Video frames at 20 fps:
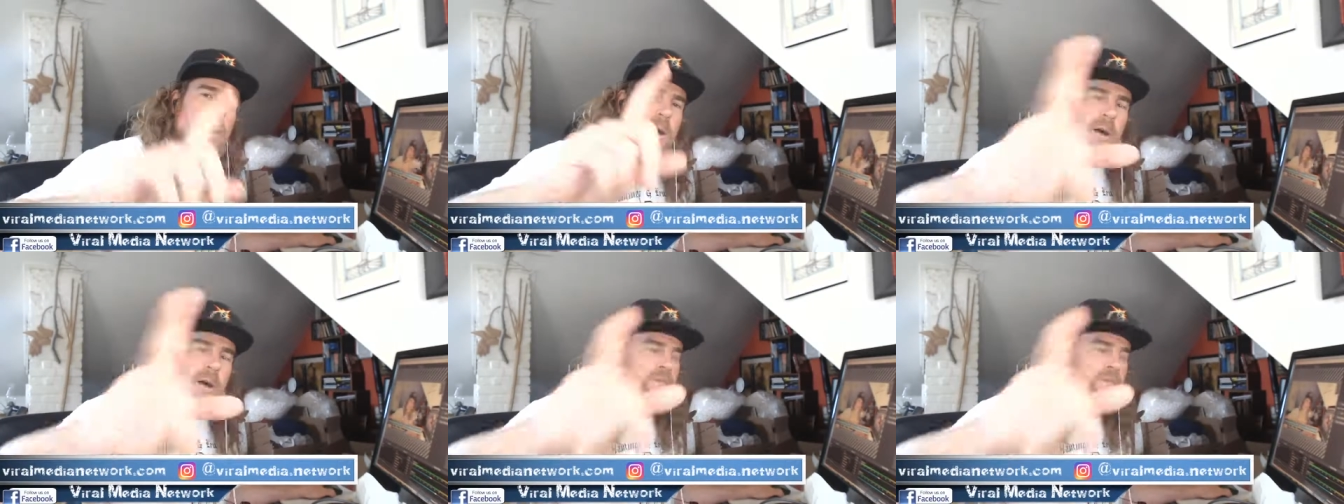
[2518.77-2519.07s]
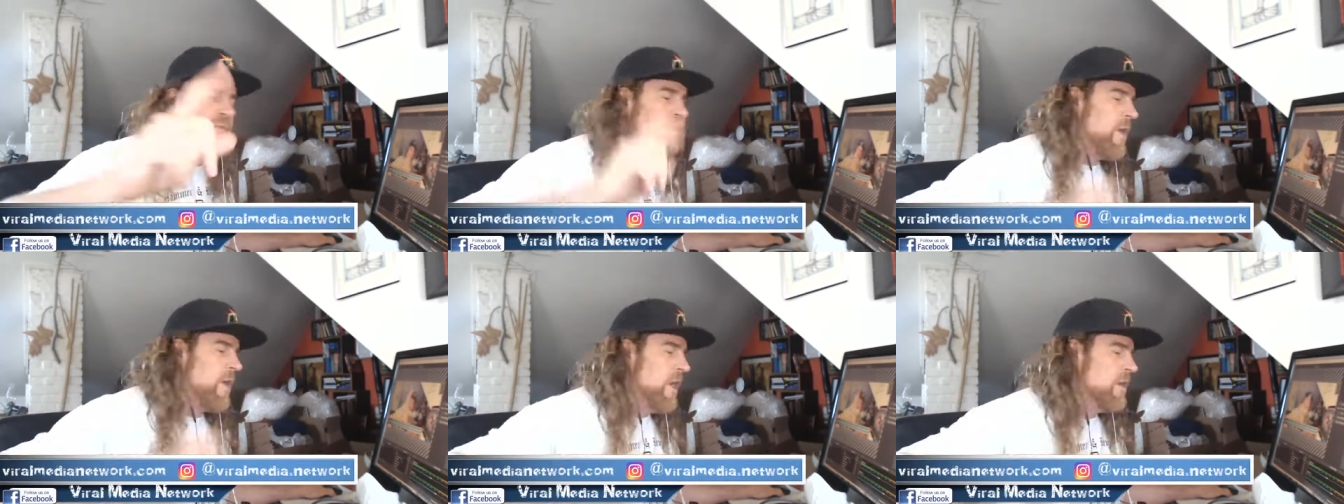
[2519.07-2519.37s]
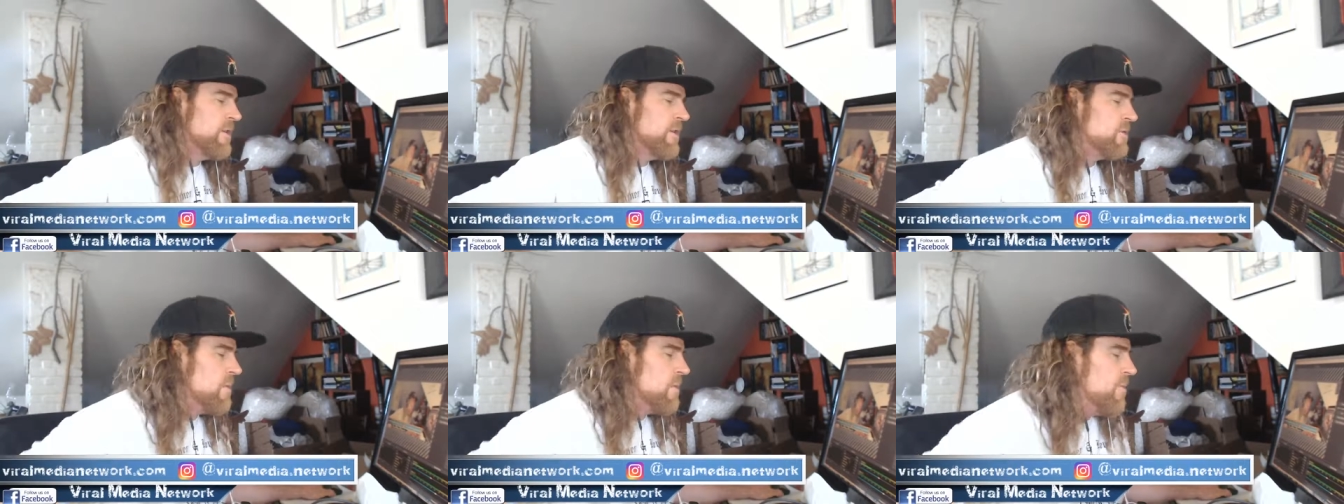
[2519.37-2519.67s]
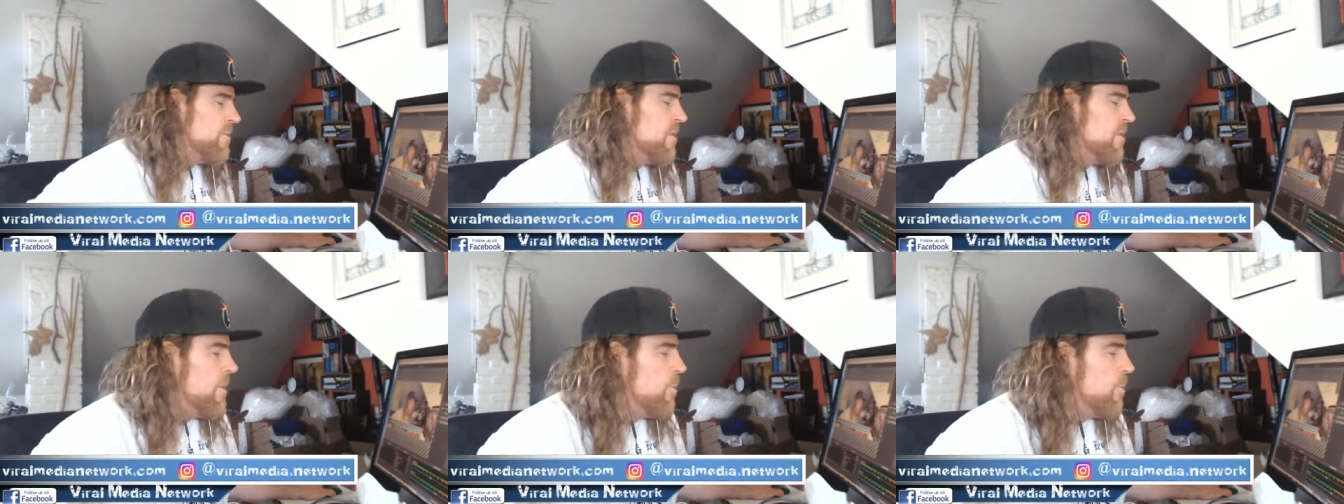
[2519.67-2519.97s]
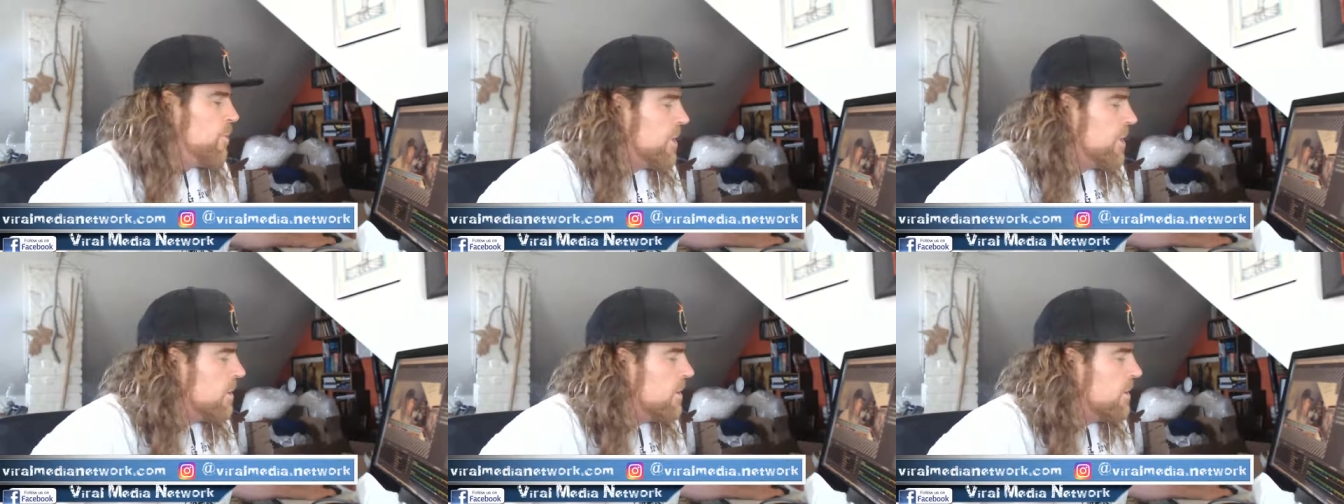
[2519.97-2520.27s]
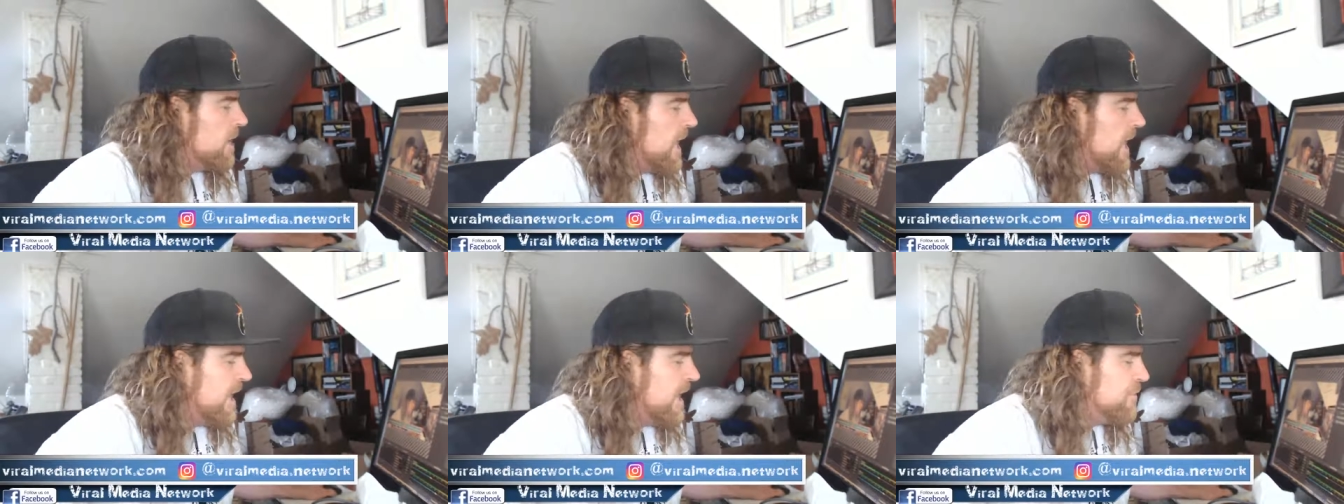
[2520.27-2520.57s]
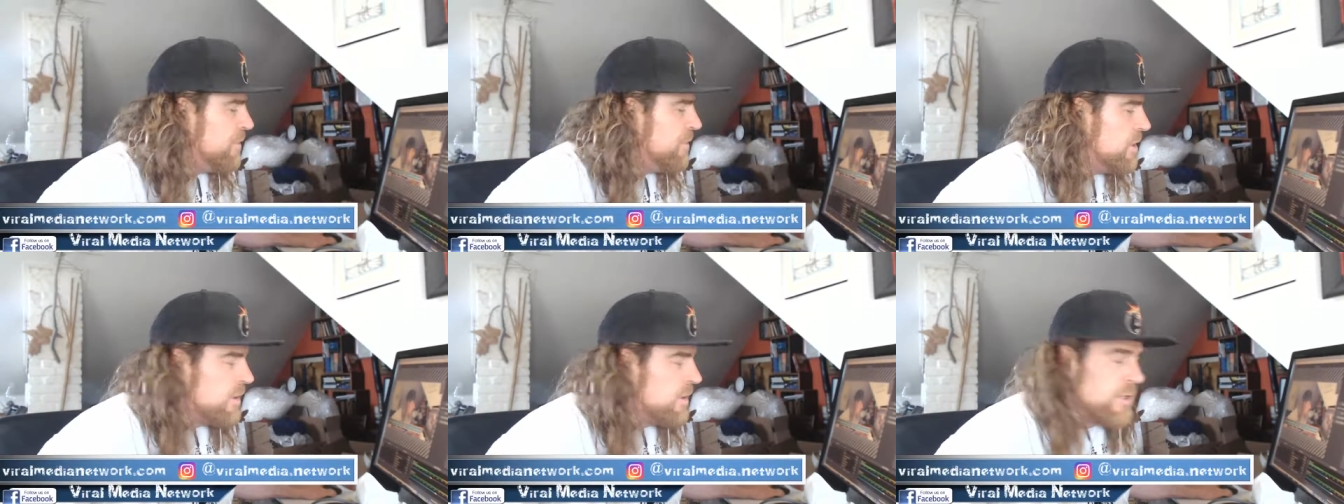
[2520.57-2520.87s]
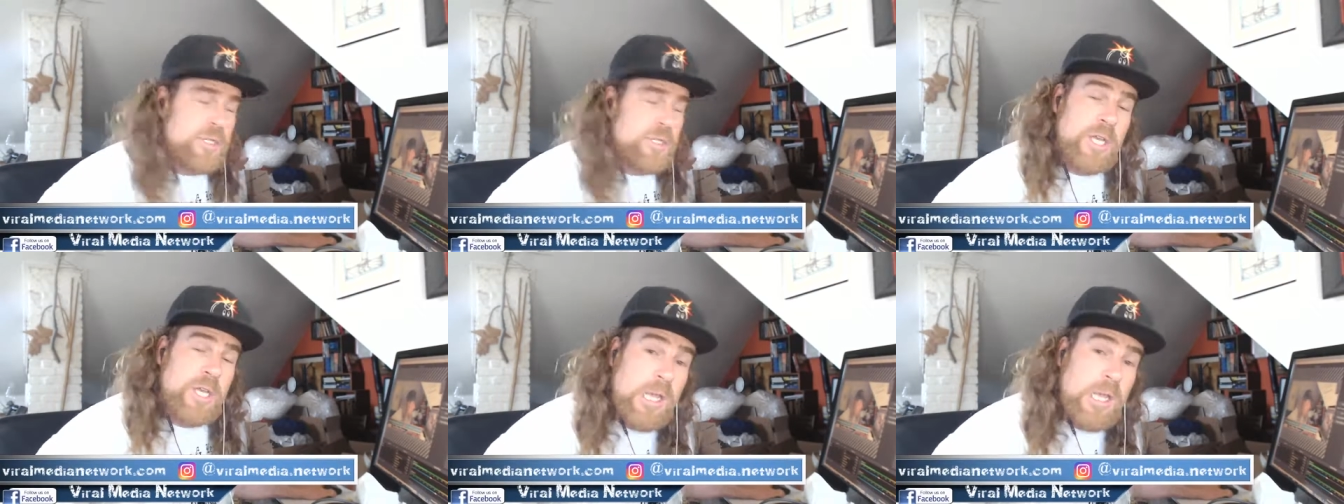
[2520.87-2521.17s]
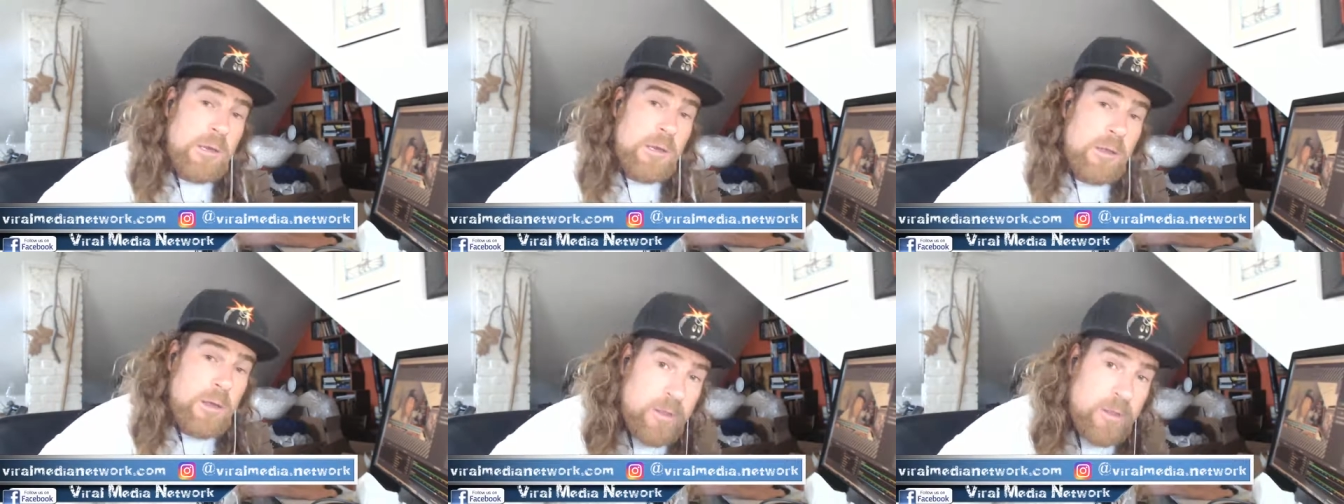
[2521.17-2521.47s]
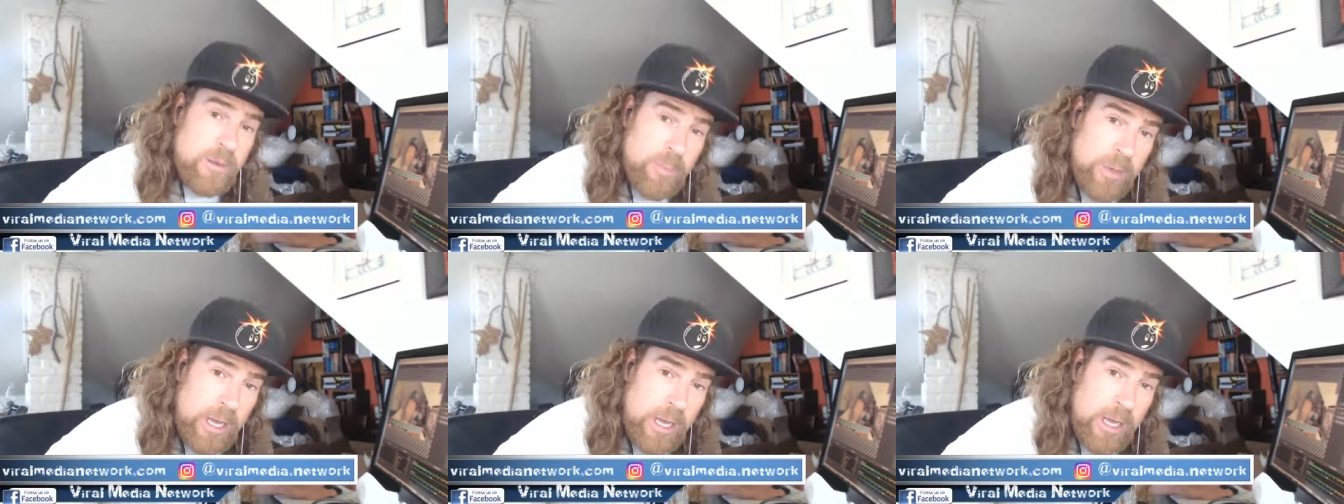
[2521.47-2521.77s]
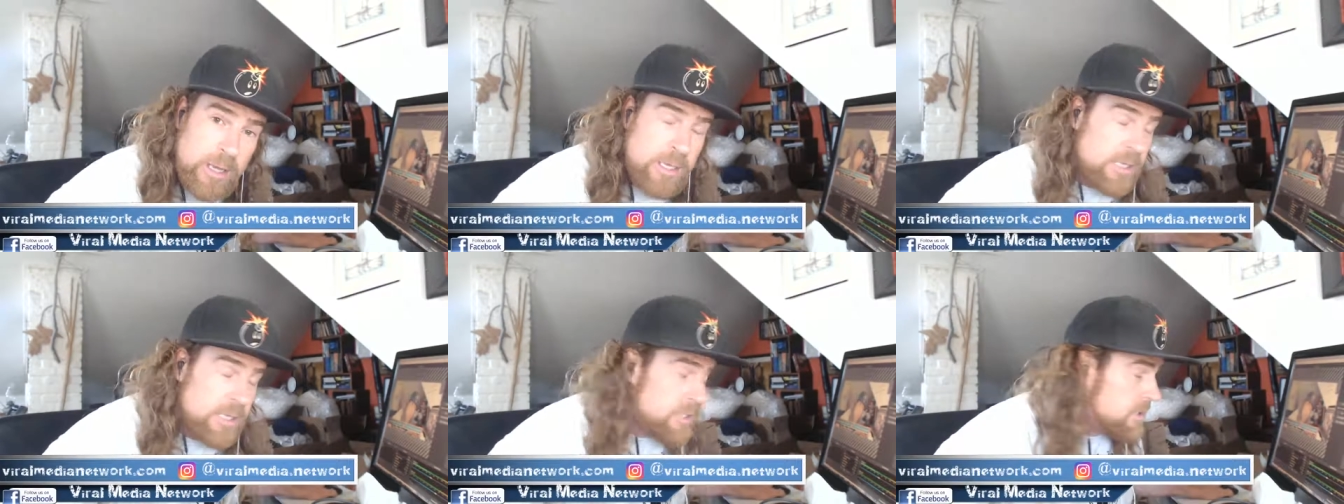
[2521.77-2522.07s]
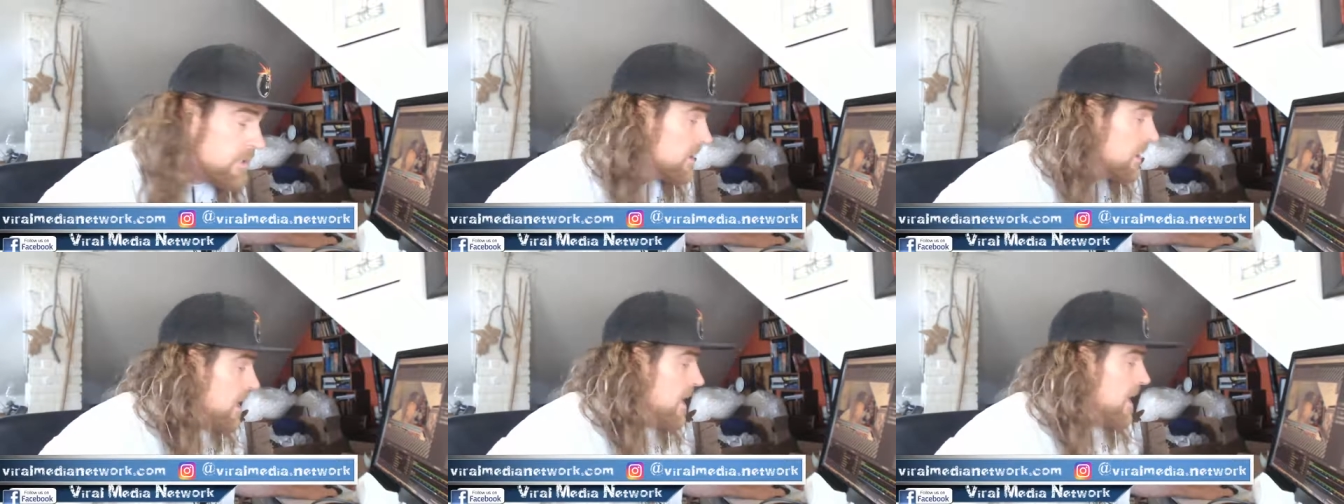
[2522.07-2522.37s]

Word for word: on Fridays, three p m, we go live. We do this. Check out our other playlists.